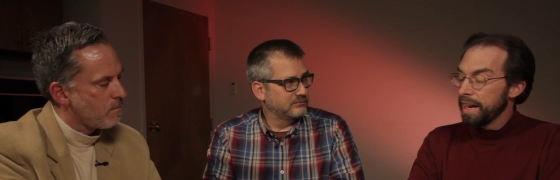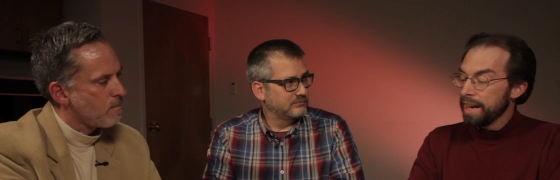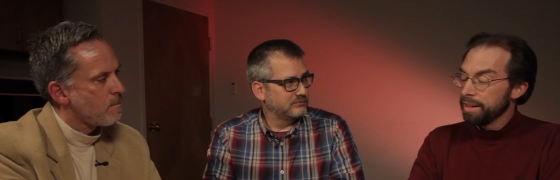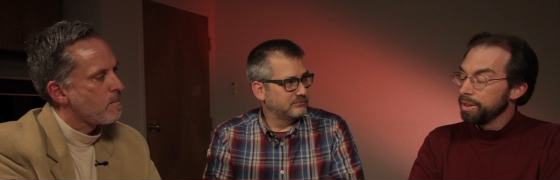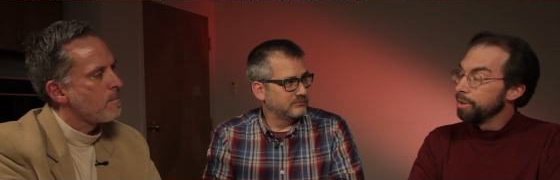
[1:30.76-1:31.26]

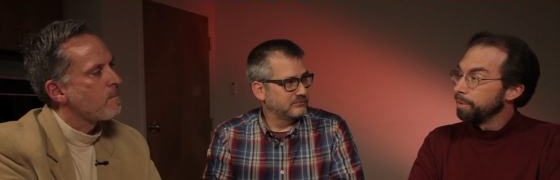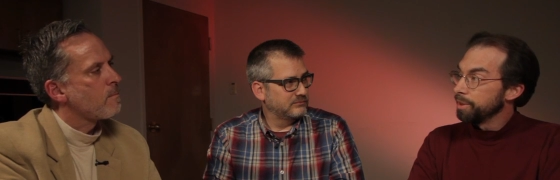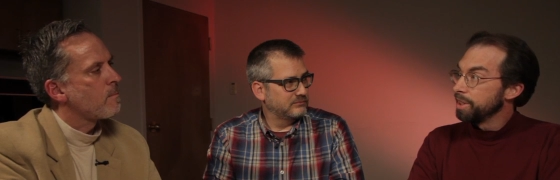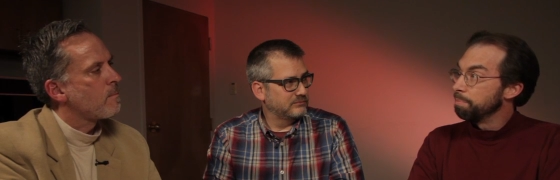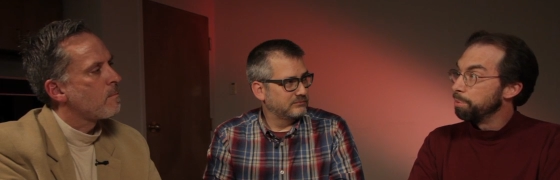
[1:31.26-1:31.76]
Speaker 1: and the
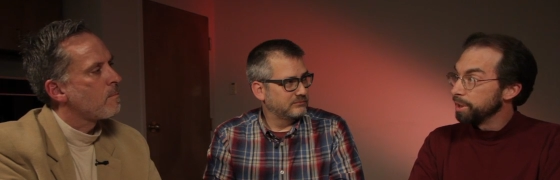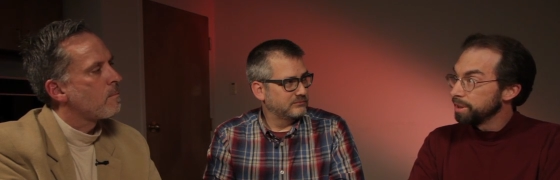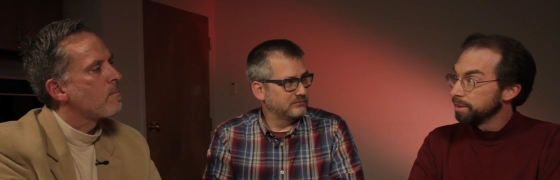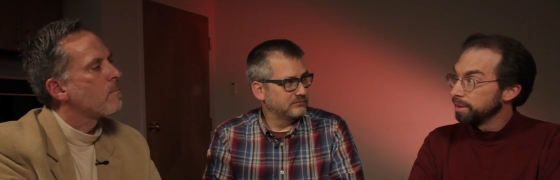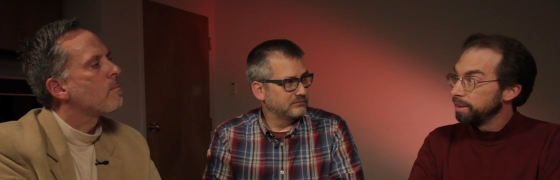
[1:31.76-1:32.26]
University of
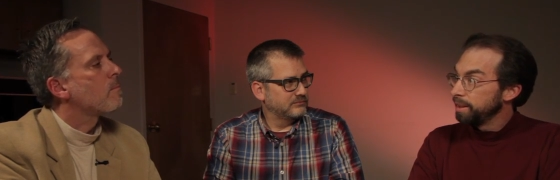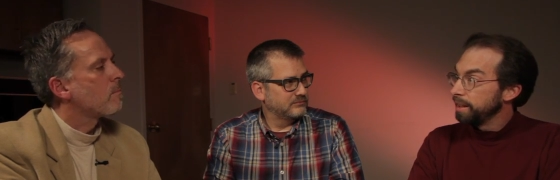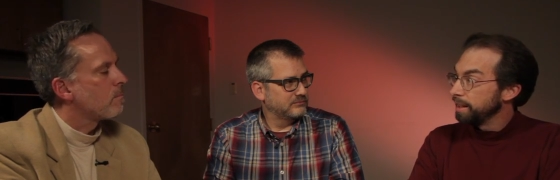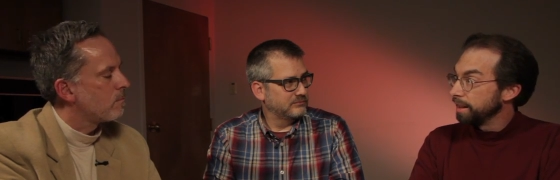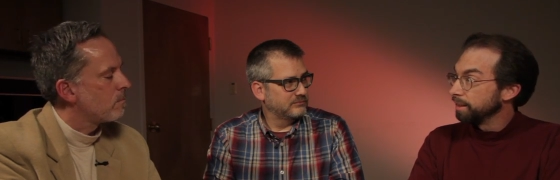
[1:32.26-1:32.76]
Bristol
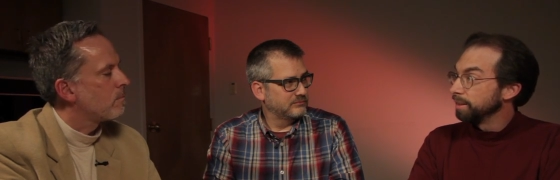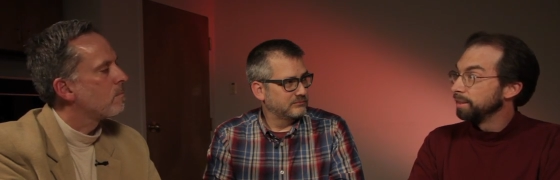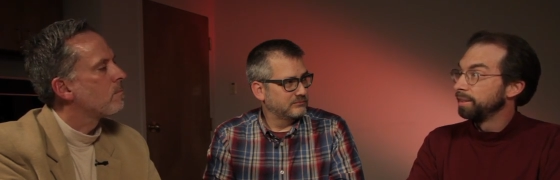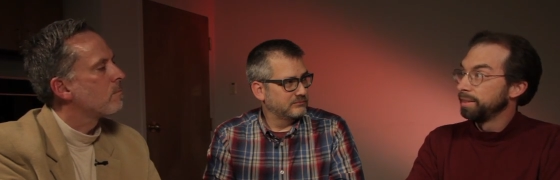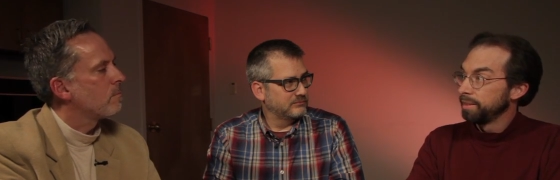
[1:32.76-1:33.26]
Speaker 2: in England.
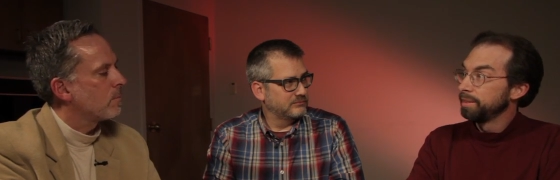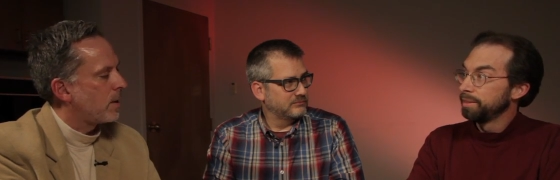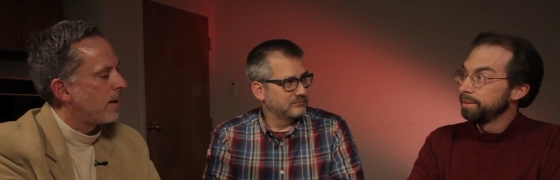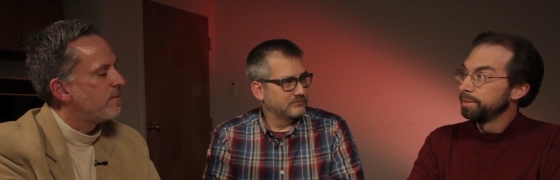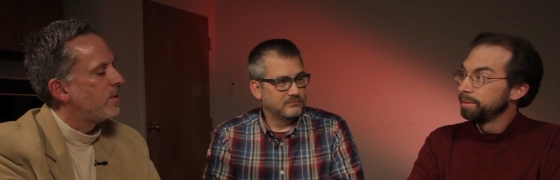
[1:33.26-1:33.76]

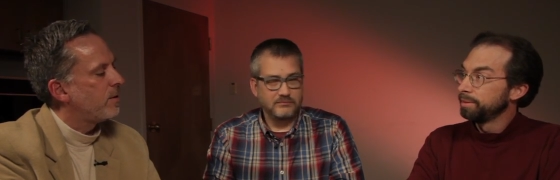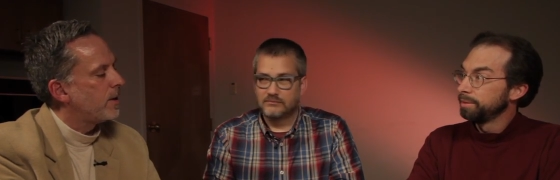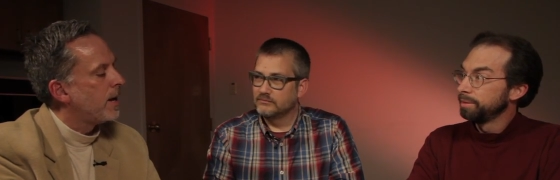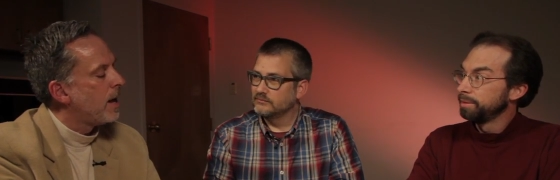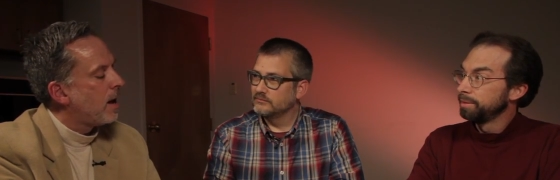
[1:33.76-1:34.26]
Okay, very
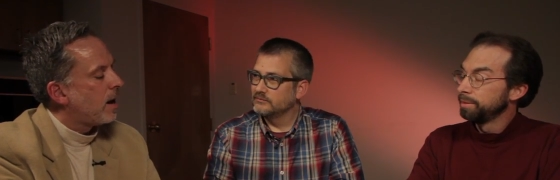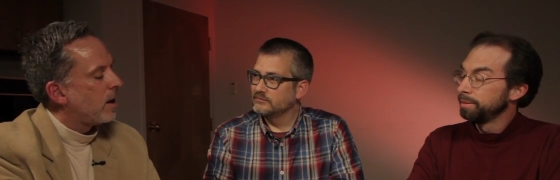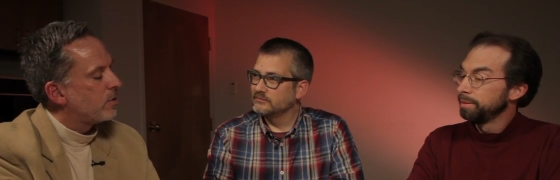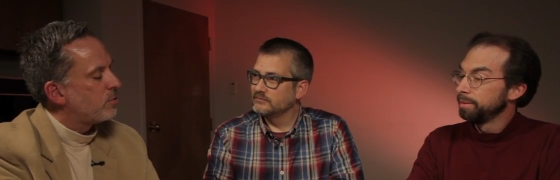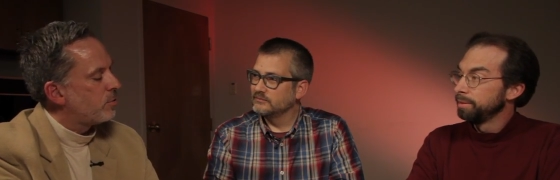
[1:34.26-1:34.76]
good.
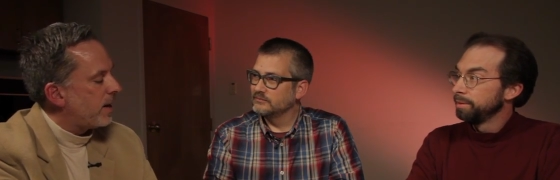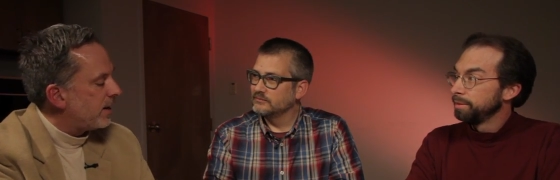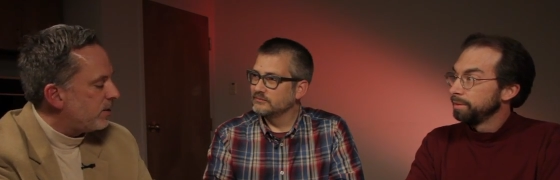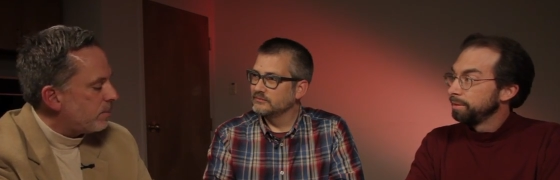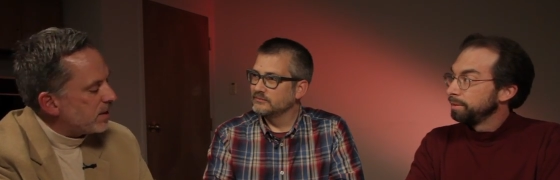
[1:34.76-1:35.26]

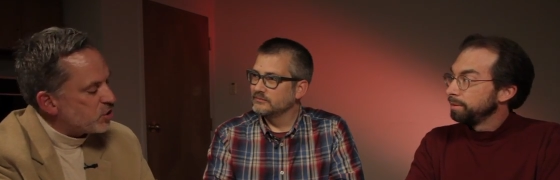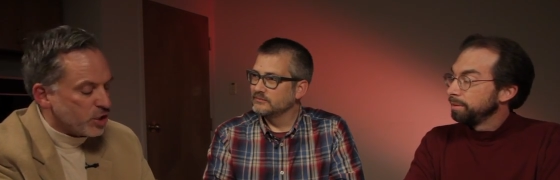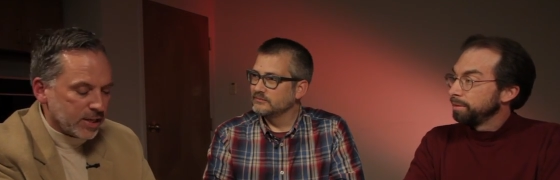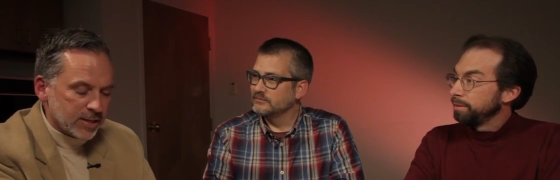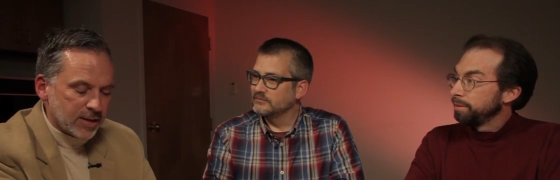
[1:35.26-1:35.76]
Craig, you
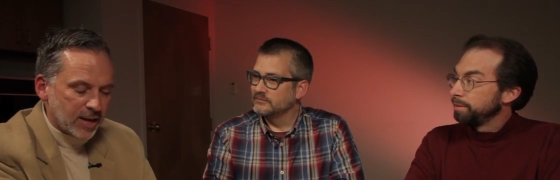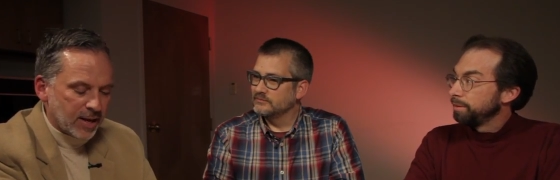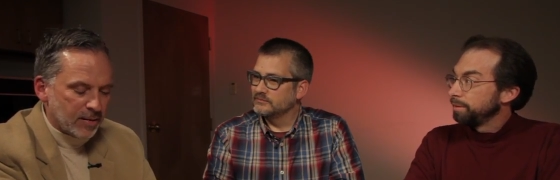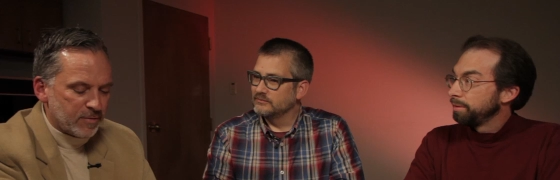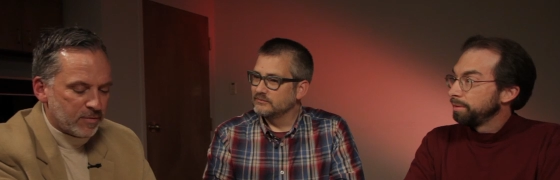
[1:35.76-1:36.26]
mentioned,
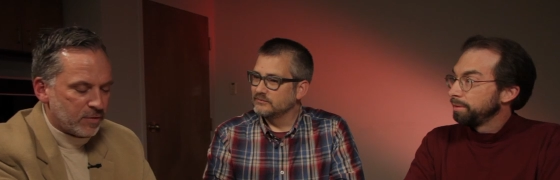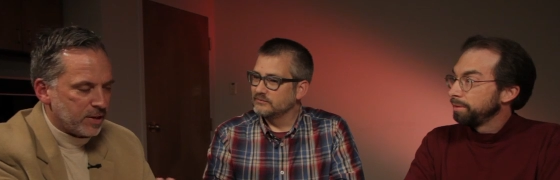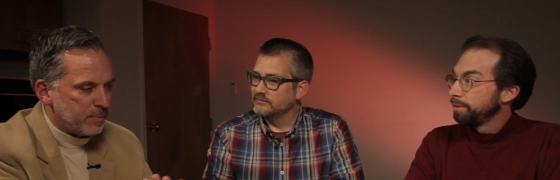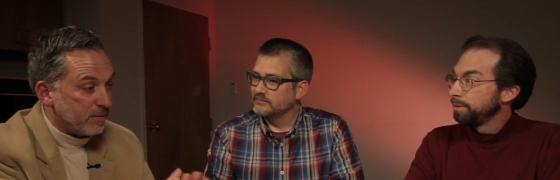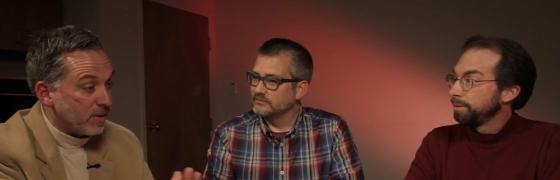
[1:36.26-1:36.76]

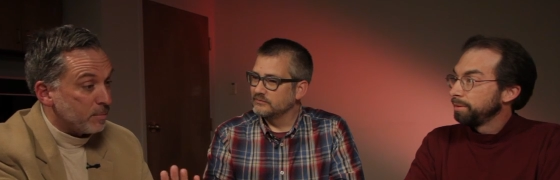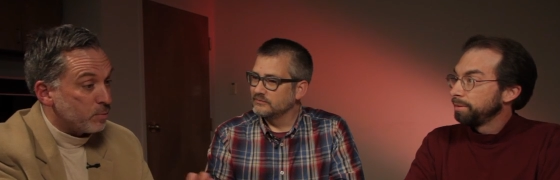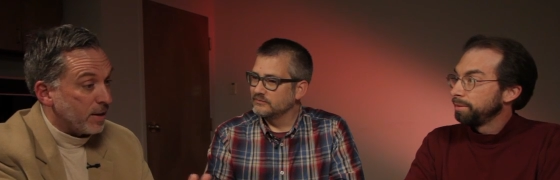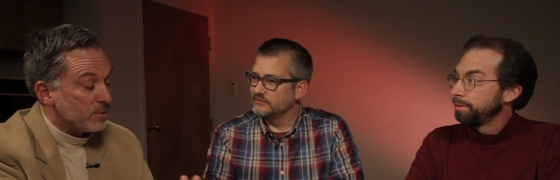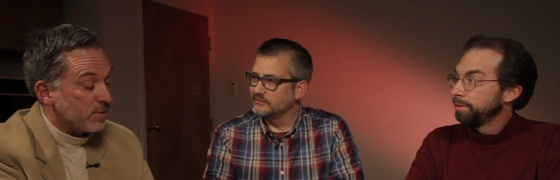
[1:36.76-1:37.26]
forgive me if I
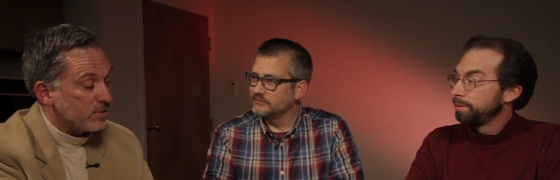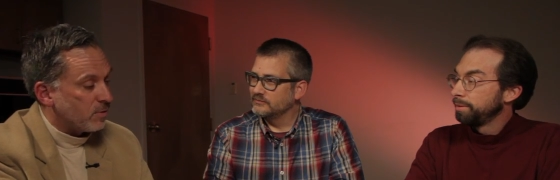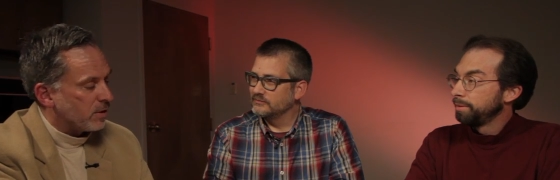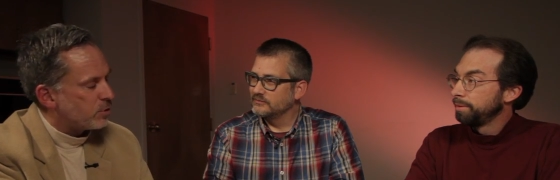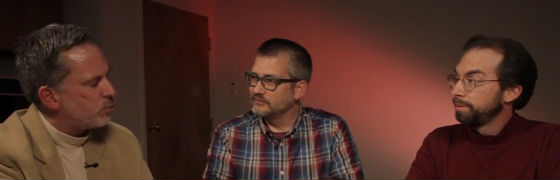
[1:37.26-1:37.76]
pronounce this
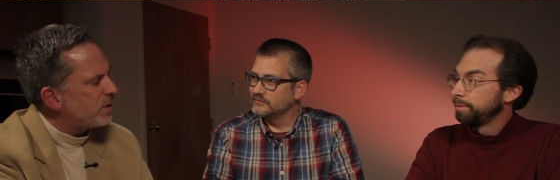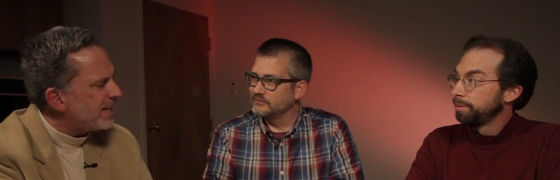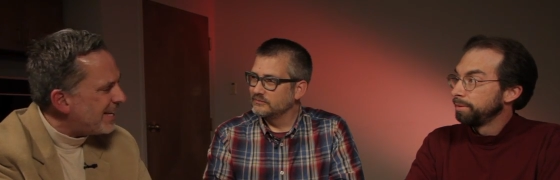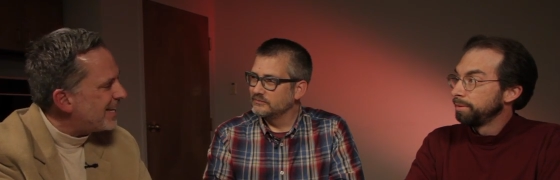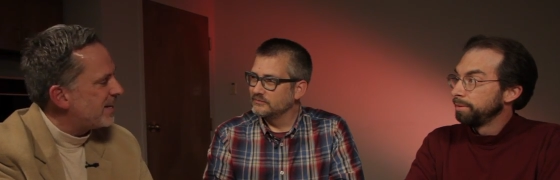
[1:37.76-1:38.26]
wrong, Criegee